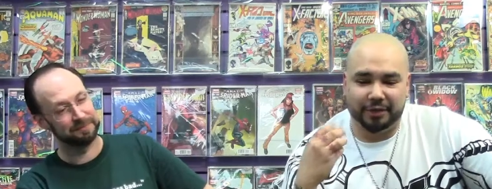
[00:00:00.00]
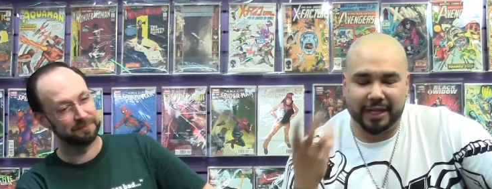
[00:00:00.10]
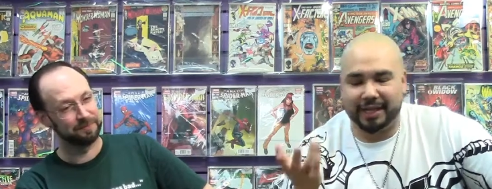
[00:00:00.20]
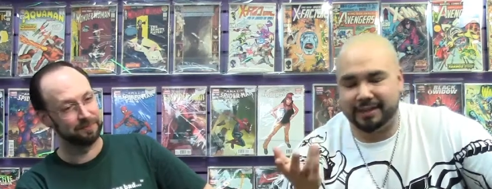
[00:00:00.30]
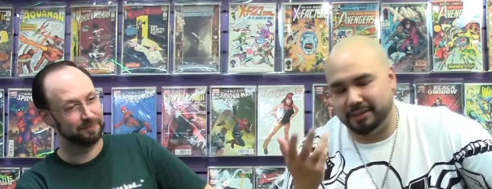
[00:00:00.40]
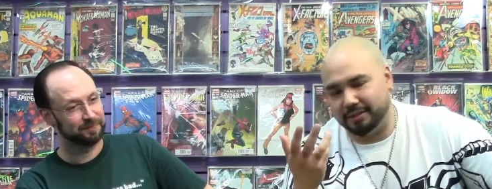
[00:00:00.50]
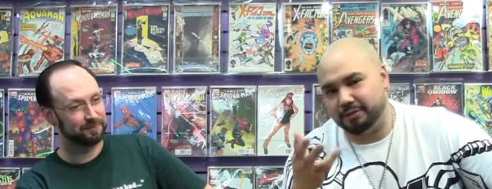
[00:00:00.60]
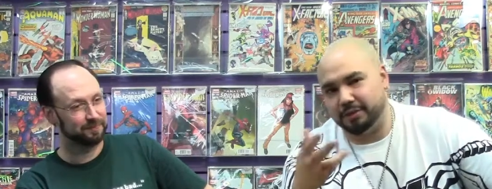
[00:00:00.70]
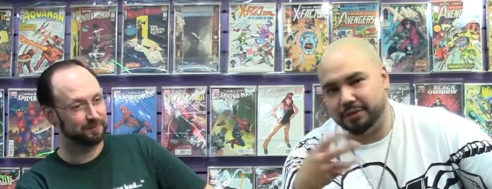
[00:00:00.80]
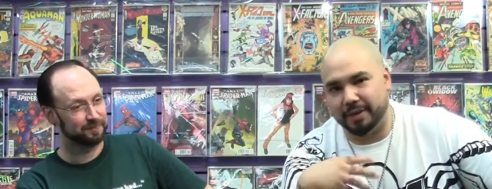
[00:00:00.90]
Speaker 1: like I said, these
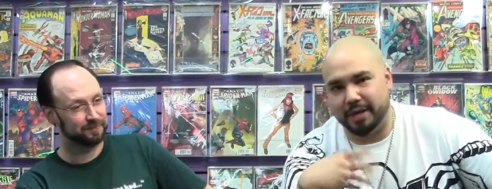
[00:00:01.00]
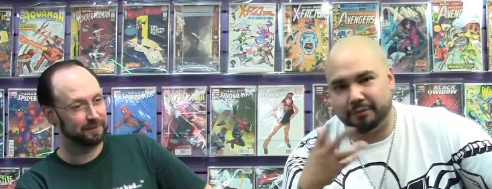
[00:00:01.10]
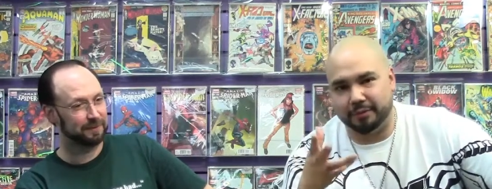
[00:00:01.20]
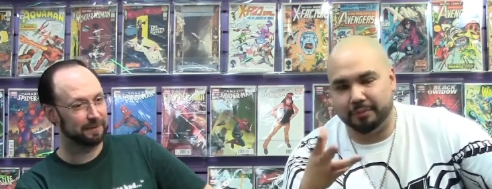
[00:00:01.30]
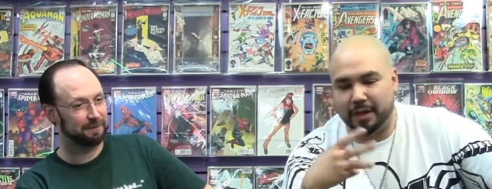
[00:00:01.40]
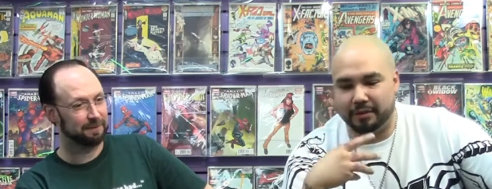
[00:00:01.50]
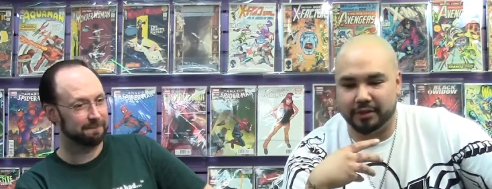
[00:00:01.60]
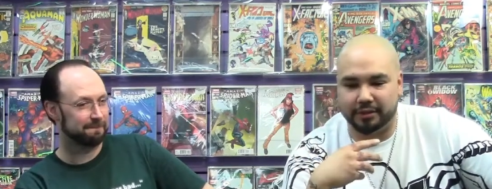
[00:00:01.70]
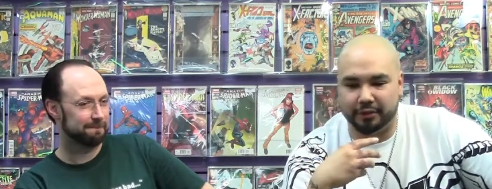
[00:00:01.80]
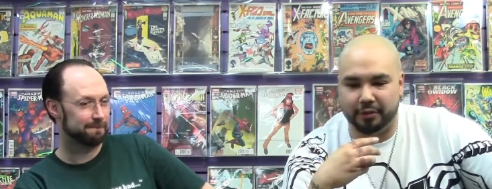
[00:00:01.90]
toys have been out for about
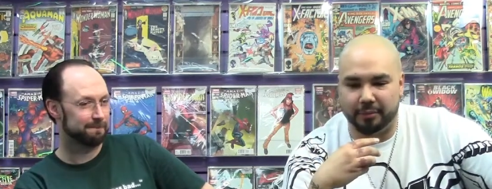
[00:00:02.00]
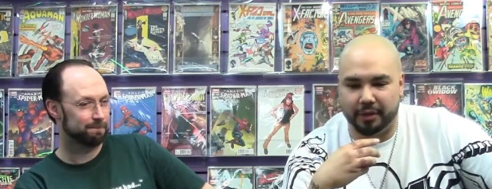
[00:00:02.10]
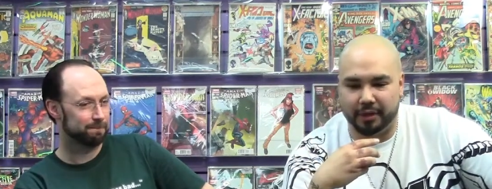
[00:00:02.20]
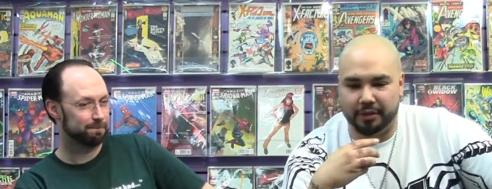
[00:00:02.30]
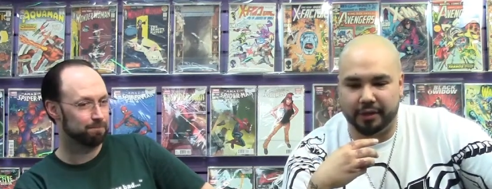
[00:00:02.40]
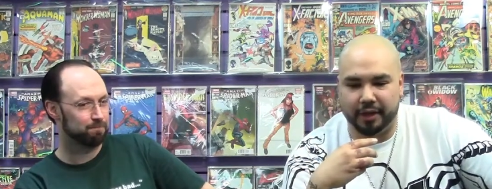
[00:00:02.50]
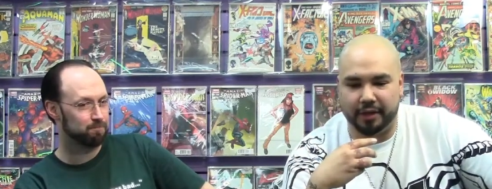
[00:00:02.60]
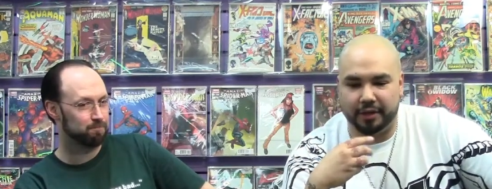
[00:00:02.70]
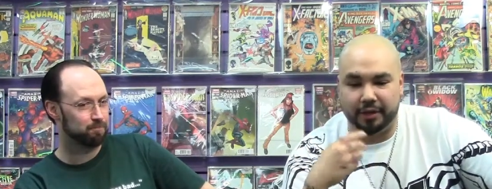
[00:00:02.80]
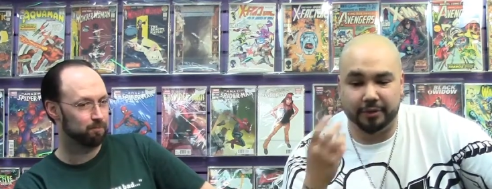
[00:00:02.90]
just under a month.
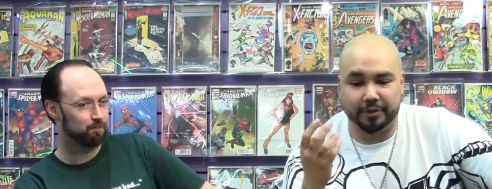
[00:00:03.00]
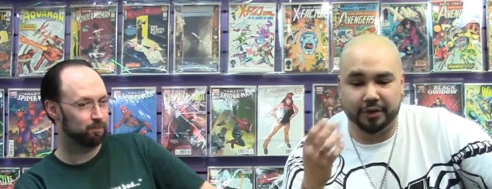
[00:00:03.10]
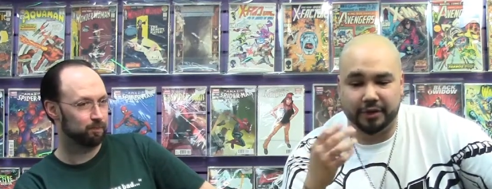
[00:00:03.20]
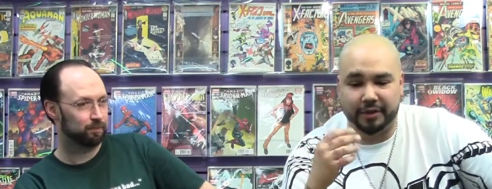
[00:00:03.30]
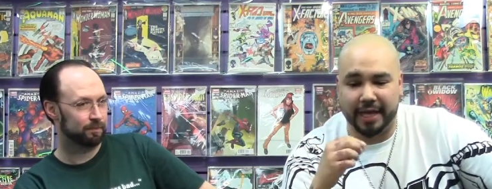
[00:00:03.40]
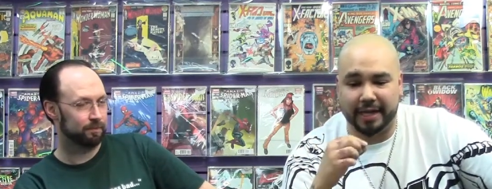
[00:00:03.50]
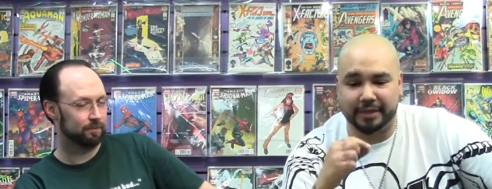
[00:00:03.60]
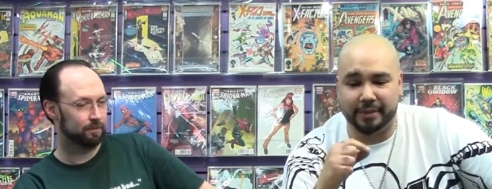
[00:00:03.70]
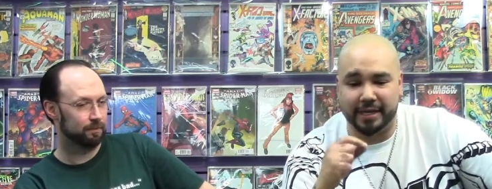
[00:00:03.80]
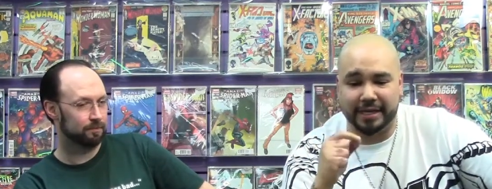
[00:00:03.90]
Uh, the numbers are cited
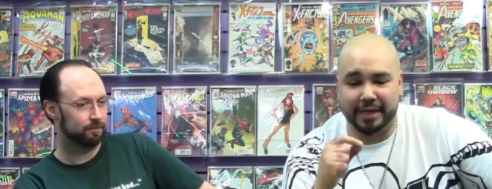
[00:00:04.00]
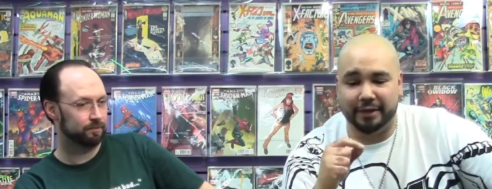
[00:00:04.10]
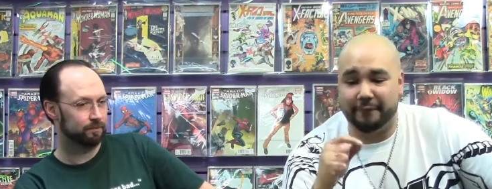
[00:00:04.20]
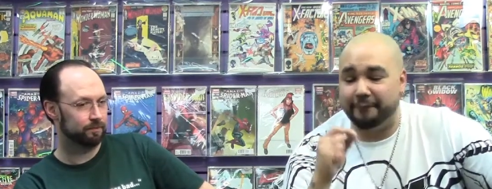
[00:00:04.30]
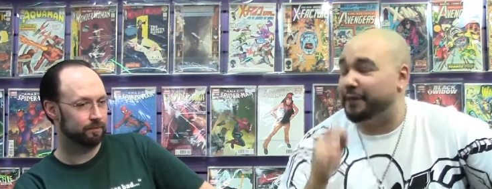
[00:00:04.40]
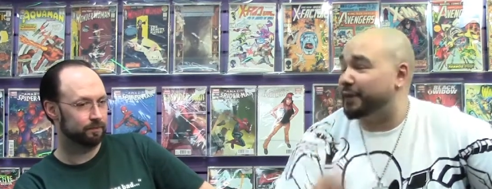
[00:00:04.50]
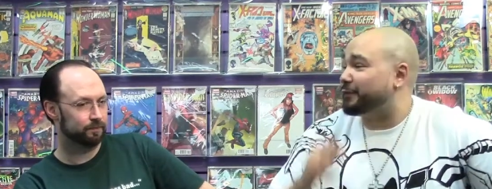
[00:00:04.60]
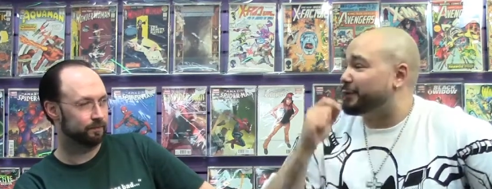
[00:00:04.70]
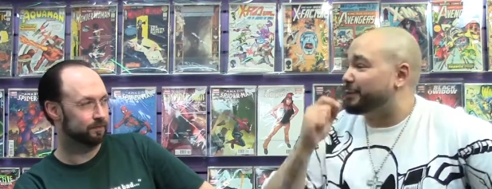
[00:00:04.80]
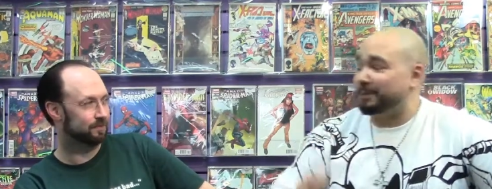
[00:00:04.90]
as being nearly
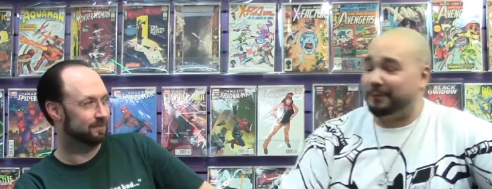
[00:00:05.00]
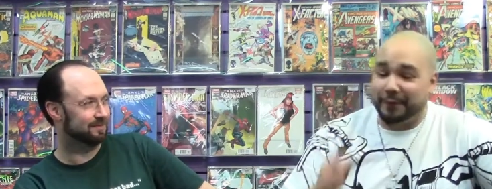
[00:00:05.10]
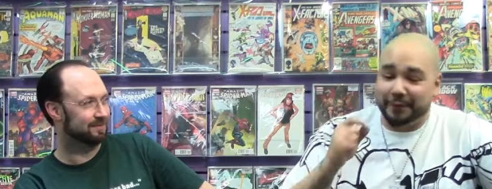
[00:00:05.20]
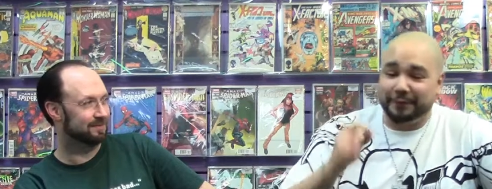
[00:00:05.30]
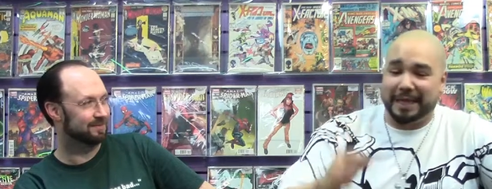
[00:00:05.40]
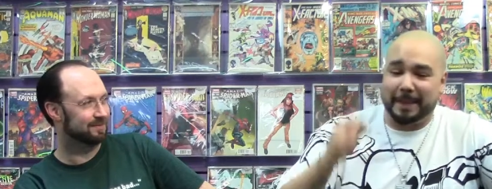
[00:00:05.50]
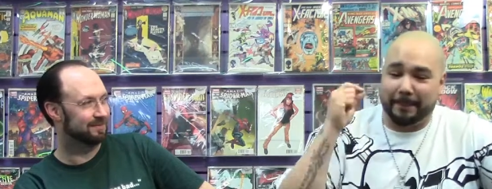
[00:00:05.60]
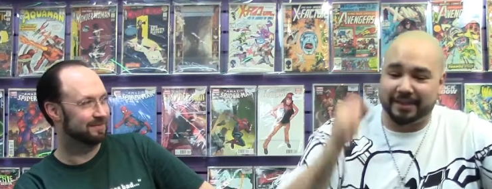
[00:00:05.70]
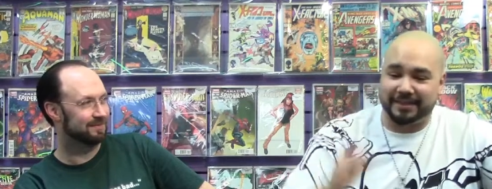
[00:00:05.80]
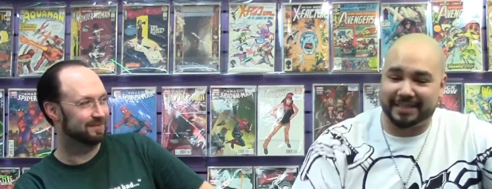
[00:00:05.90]
fifty
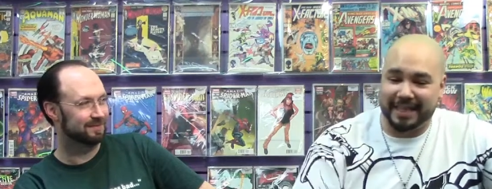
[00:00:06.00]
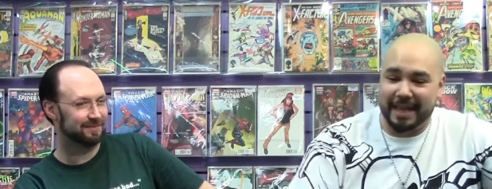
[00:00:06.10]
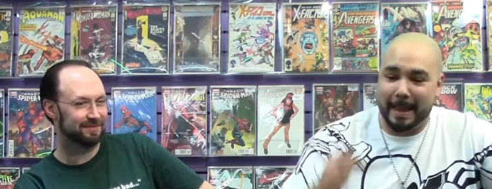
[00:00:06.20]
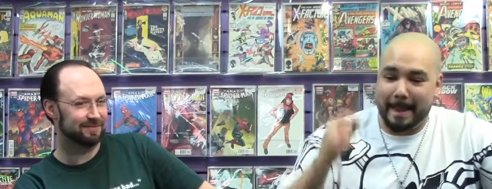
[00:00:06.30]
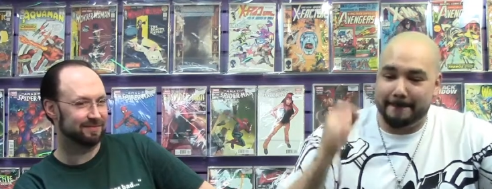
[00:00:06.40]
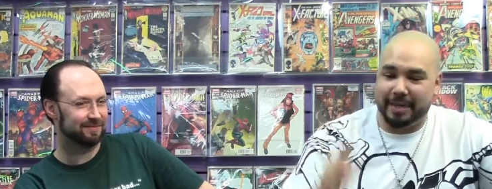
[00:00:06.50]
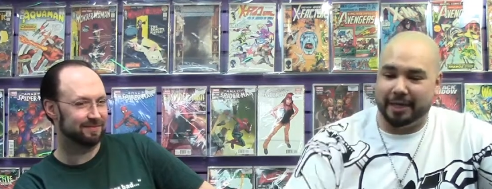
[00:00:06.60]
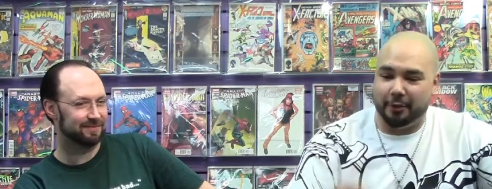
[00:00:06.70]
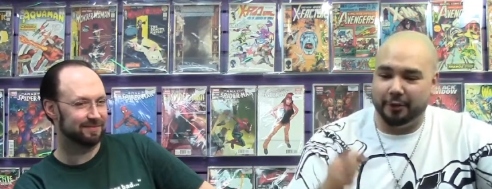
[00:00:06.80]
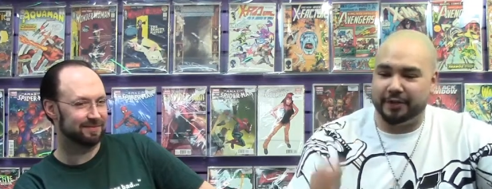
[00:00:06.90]
percent
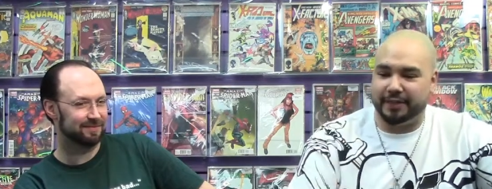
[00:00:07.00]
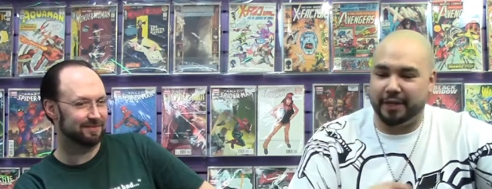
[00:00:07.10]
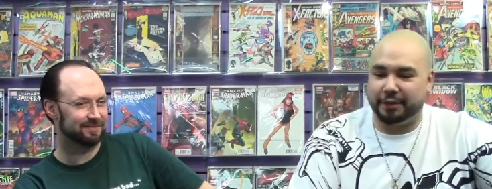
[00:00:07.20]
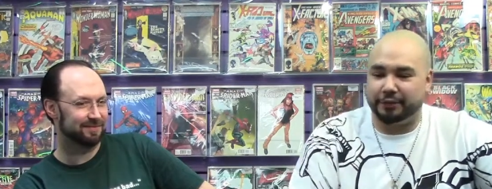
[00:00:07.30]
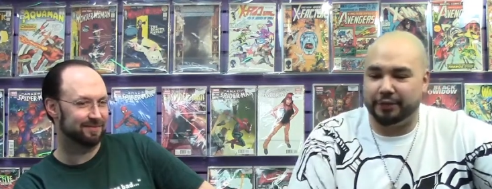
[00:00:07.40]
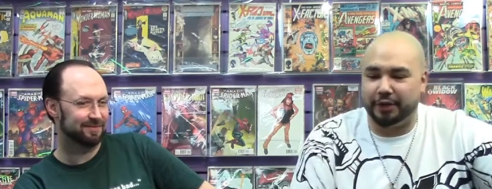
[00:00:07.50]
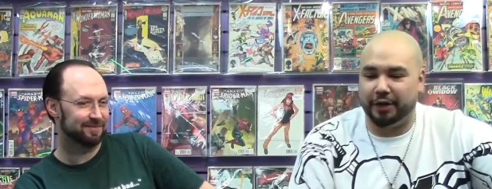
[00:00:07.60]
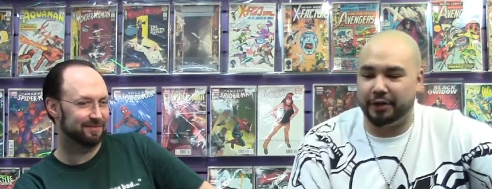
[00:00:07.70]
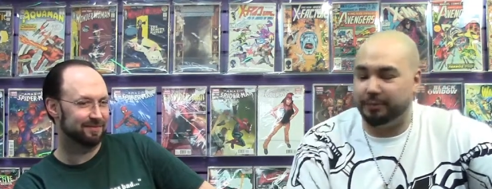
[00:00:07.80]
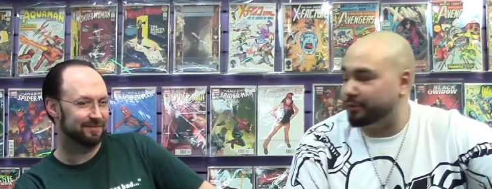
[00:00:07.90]
below the sales for
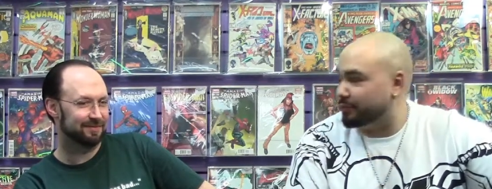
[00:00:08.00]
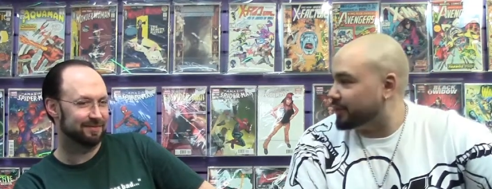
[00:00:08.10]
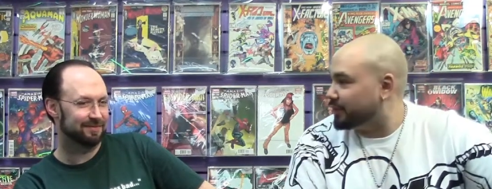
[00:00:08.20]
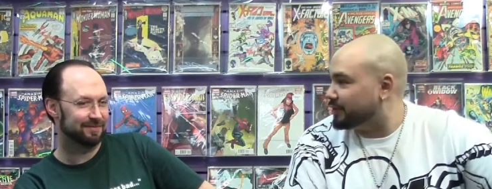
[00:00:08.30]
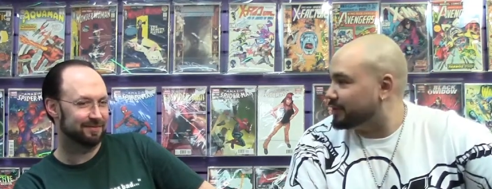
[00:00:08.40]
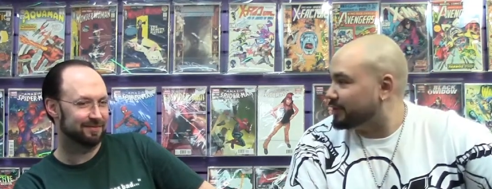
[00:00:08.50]
Dark of the Moon figures.